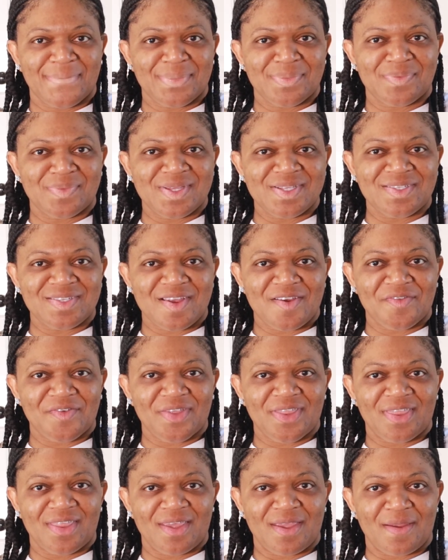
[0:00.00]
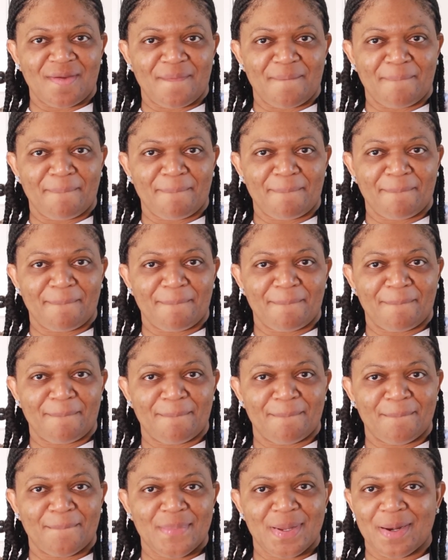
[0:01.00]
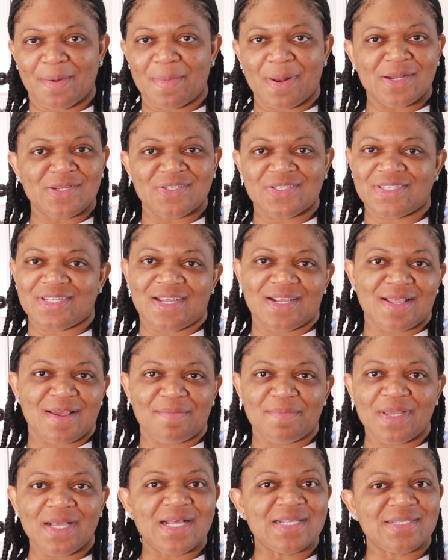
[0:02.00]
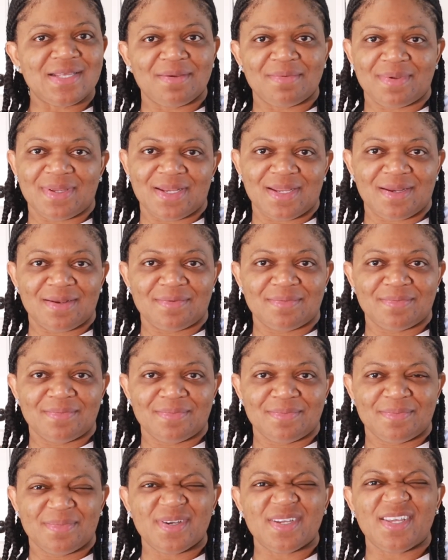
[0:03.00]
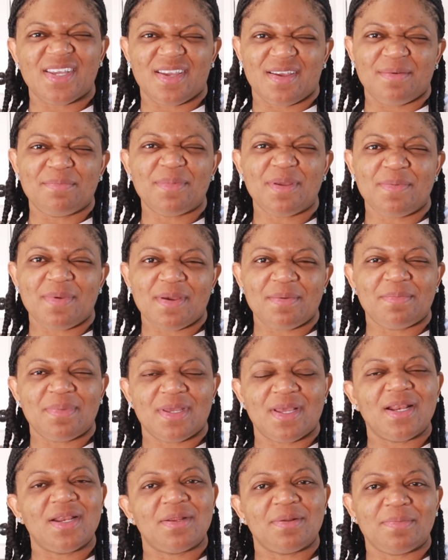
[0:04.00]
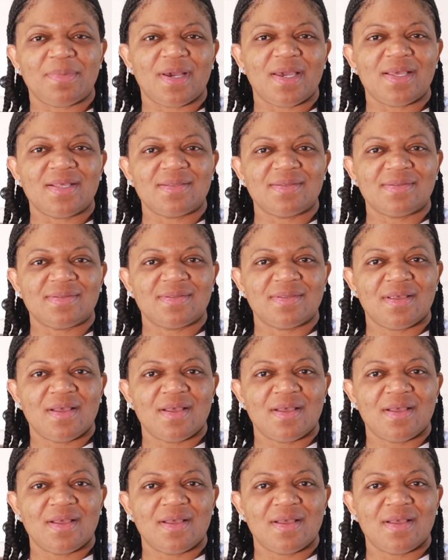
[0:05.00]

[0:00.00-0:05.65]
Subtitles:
It's everything. And I'm not just saying that because I made it. But yeah, maybe I'm a little biased.